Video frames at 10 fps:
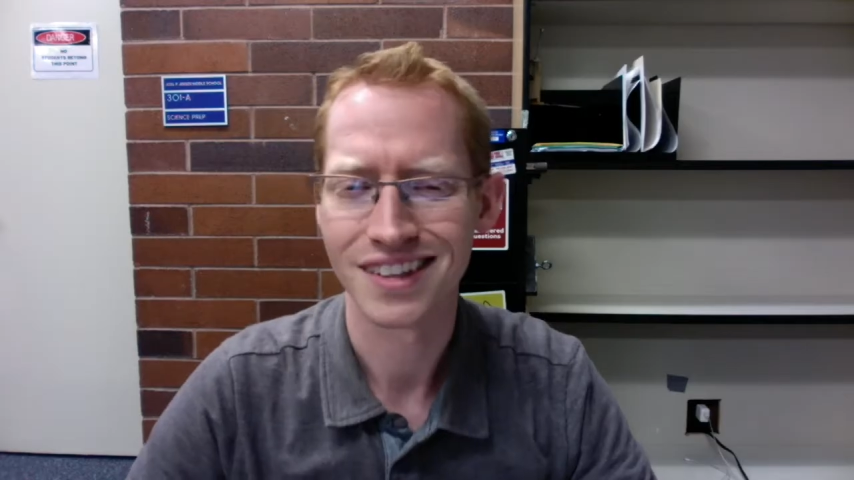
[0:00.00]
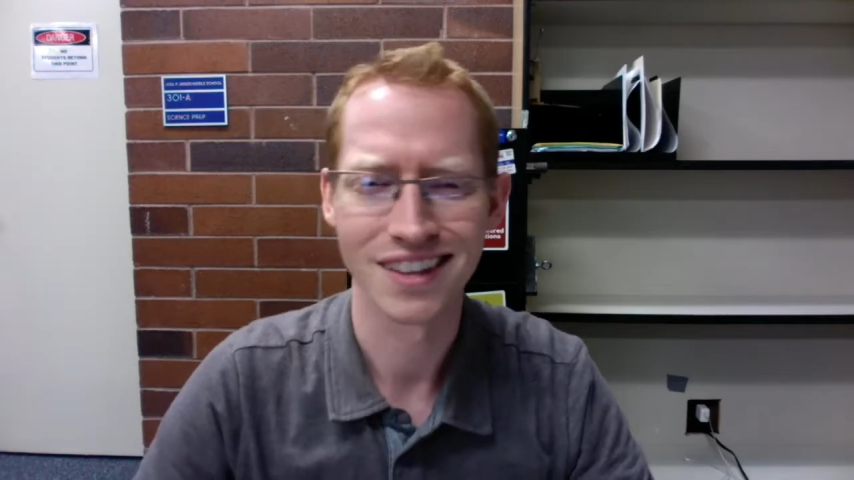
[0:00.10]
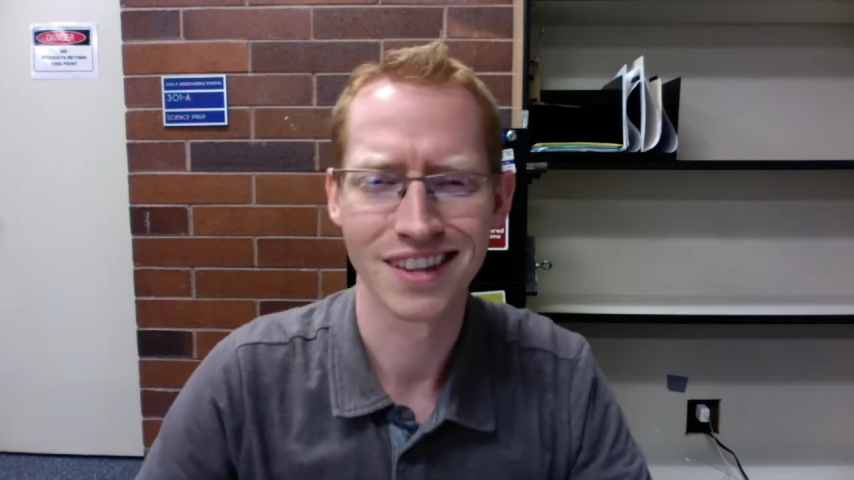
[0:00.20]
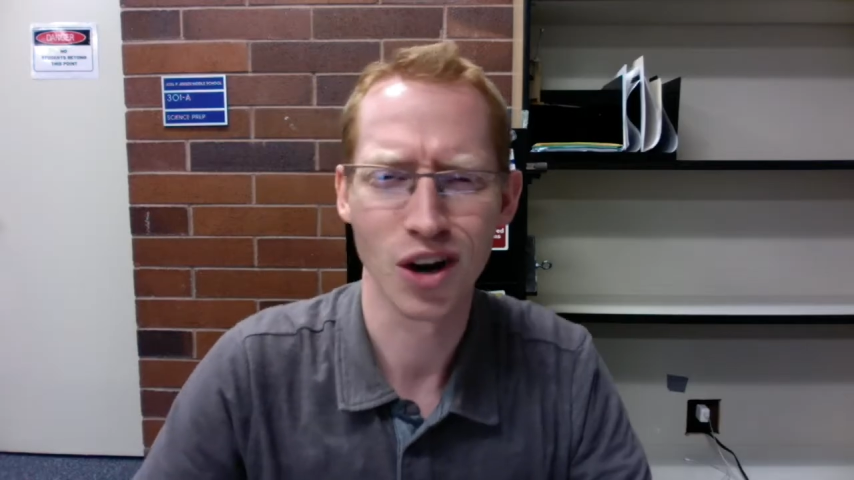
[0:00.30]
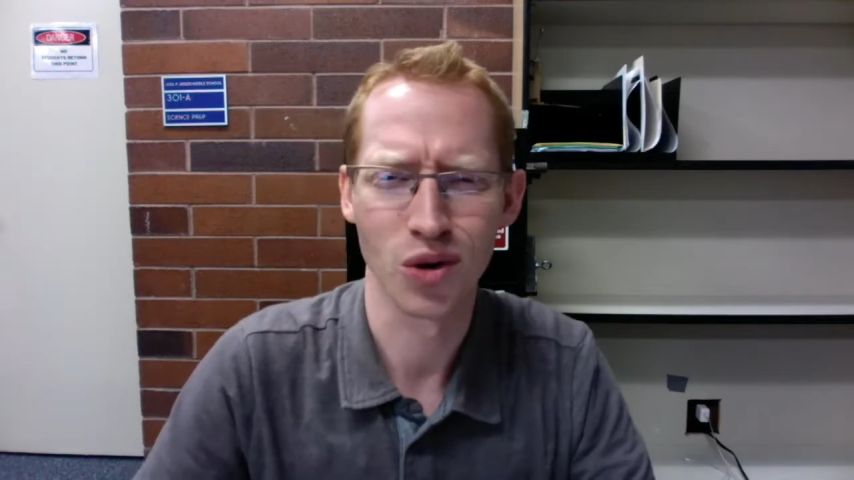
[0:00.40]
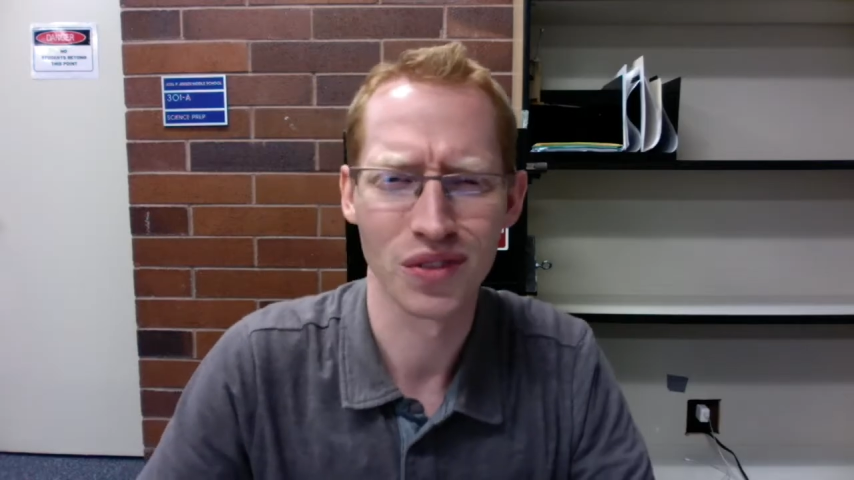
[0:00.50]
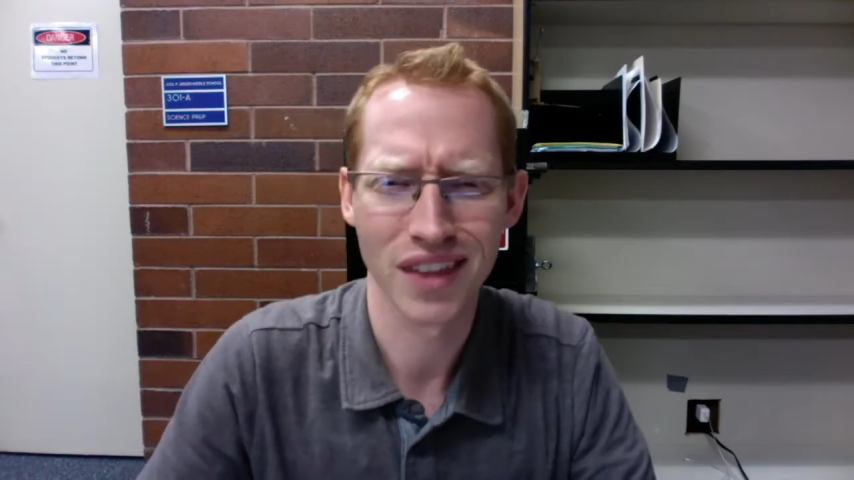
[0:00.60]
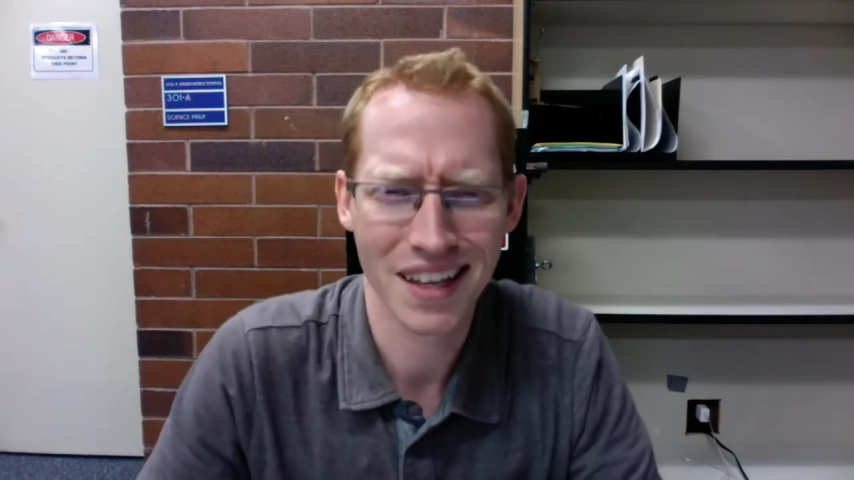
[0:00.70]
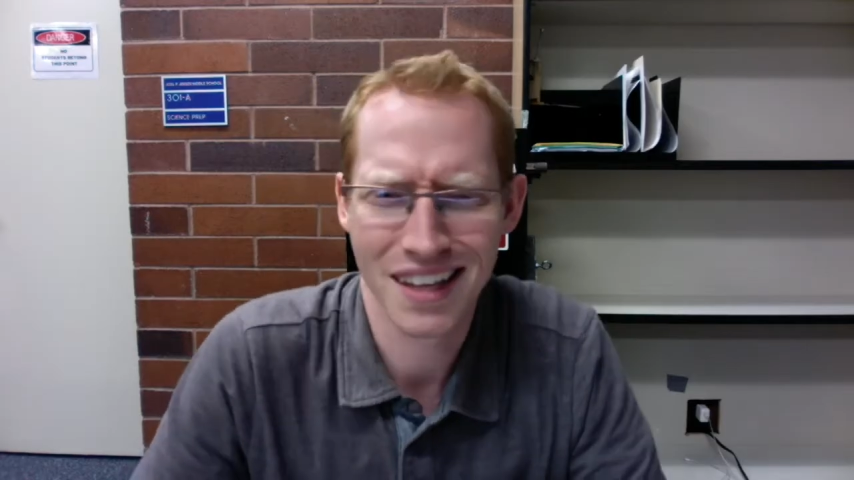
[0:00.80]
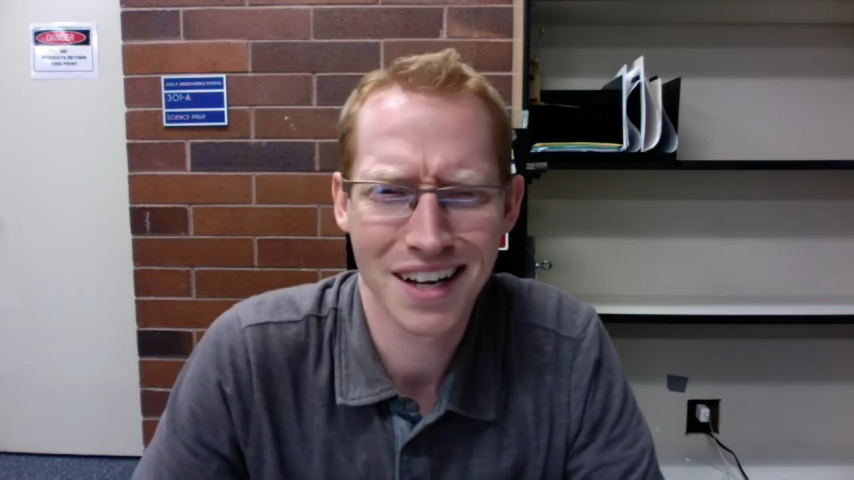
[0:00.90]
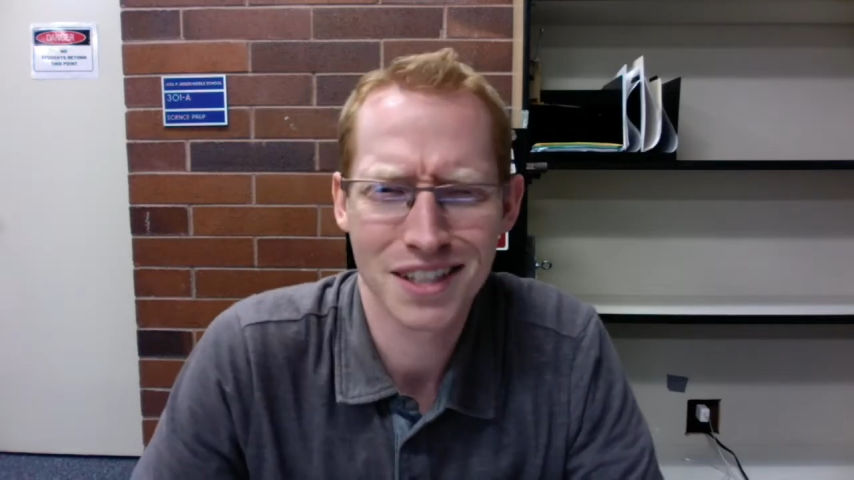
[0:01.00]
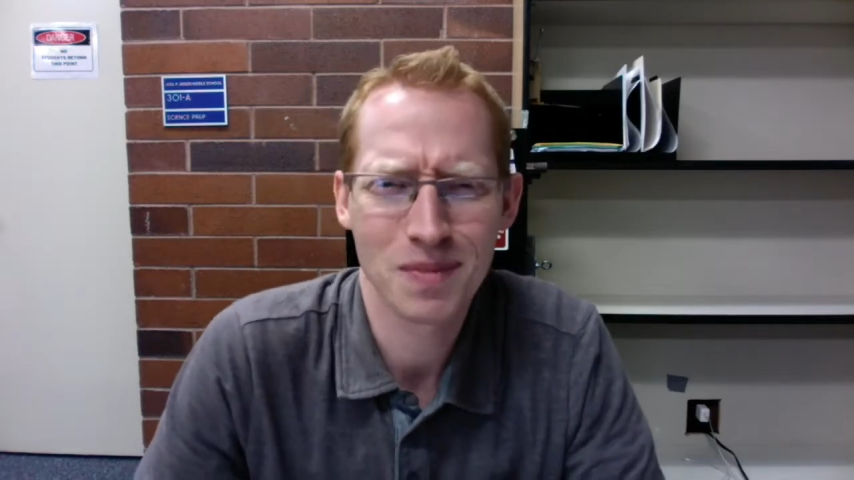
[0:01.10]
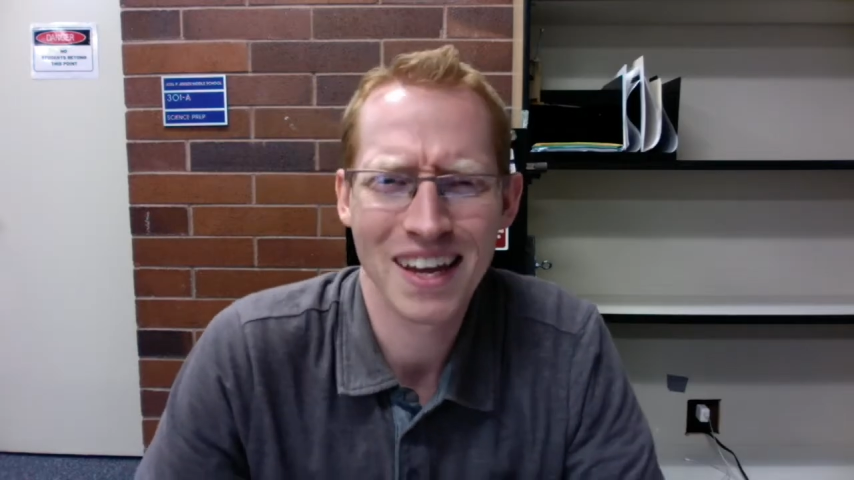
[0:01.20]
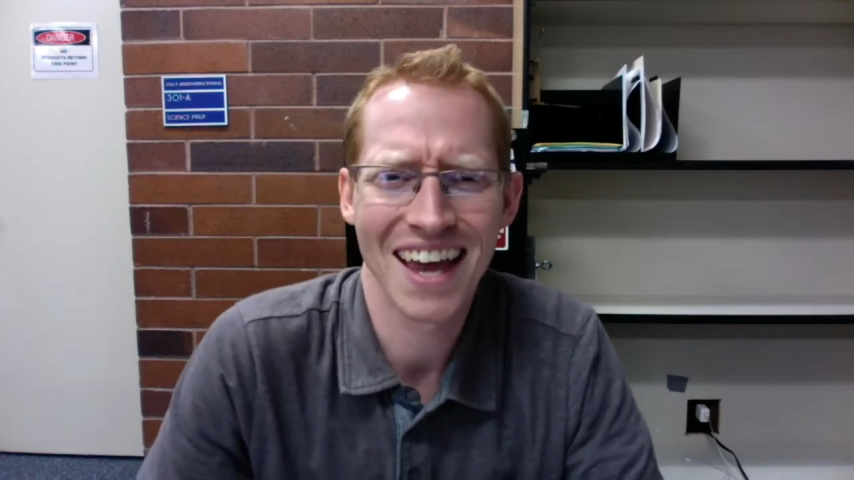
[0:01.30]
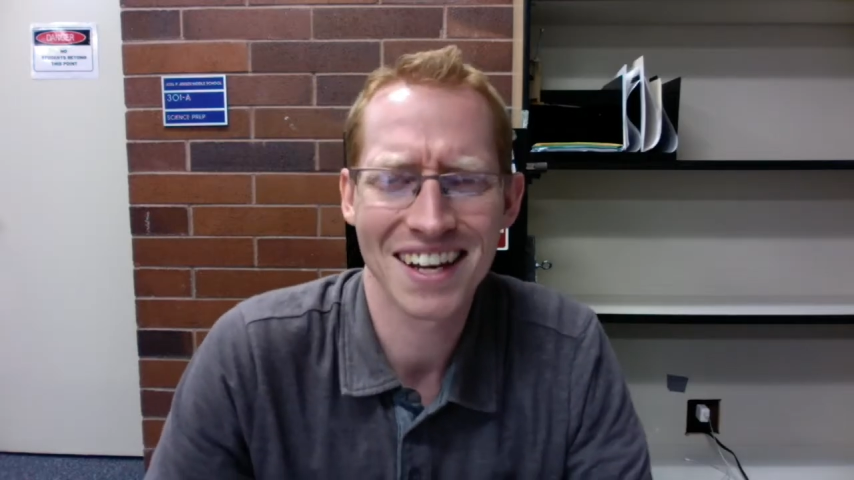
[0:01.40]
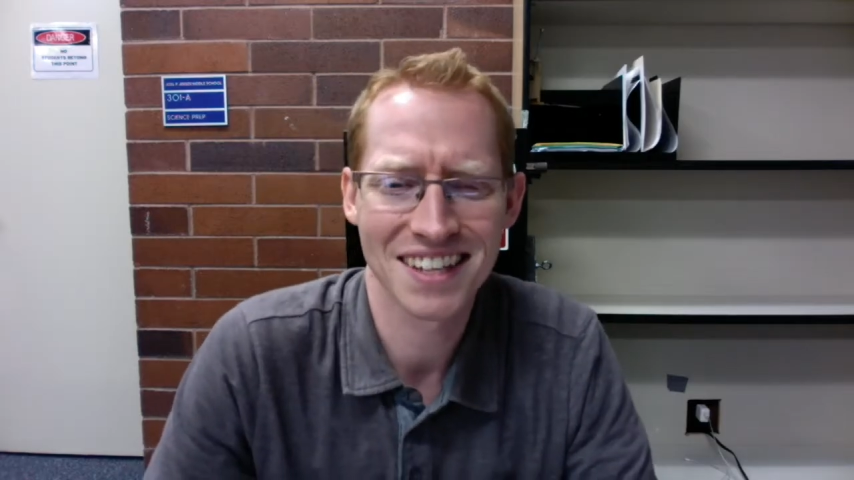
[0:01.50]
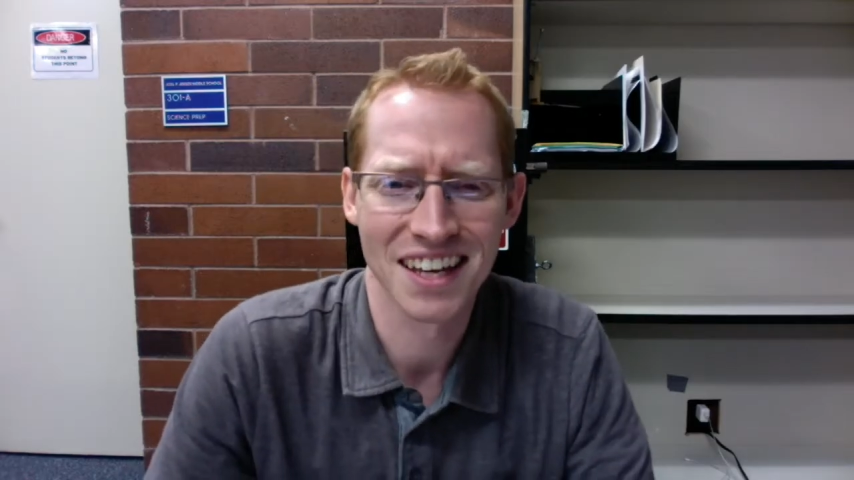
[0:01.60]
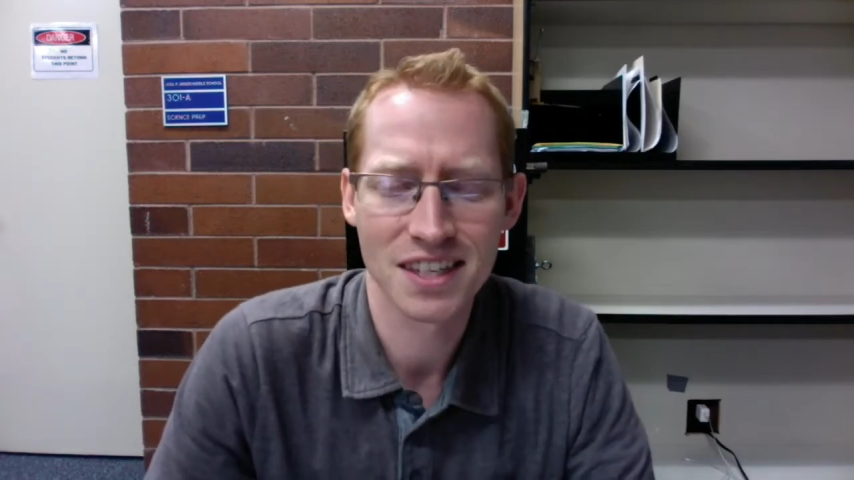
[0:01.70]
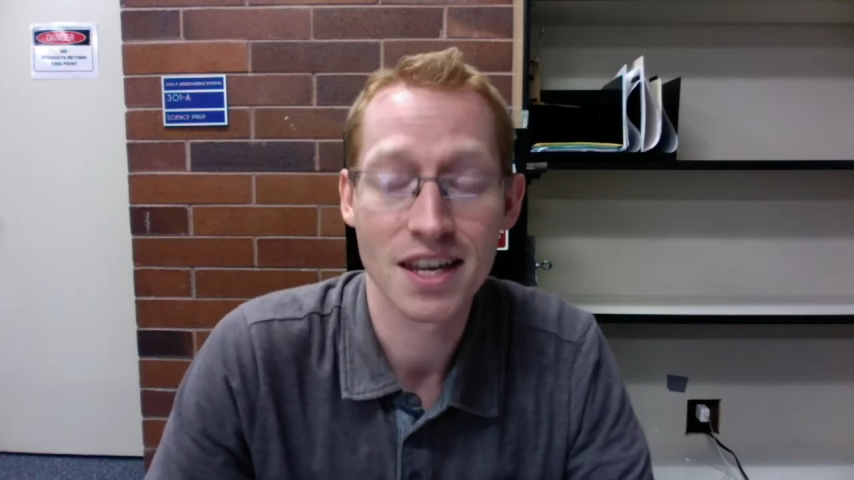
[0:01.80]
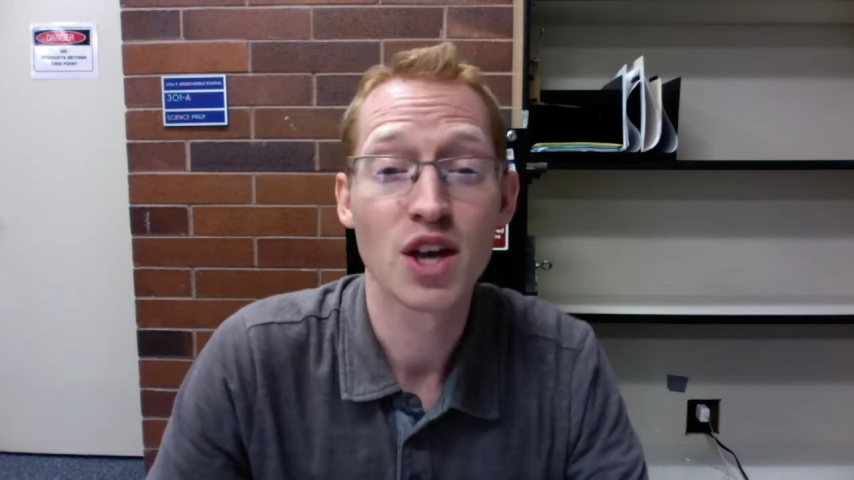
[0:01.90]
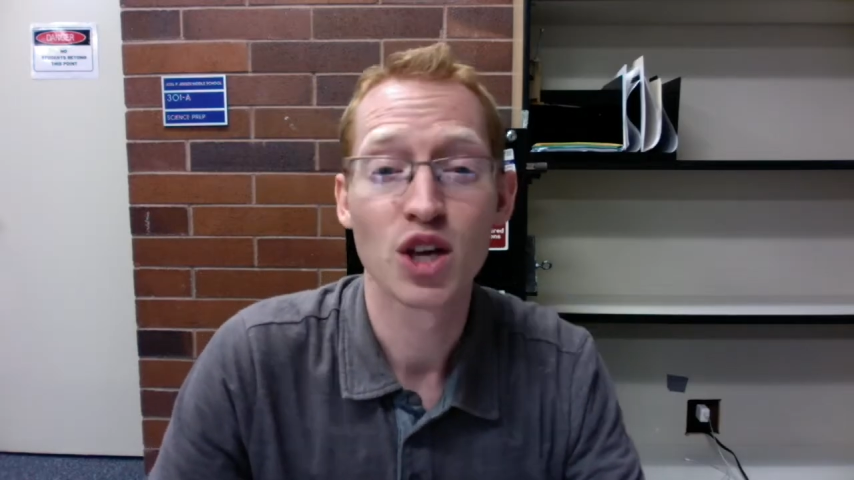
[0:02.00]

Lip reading: No, that doesn't make any sense.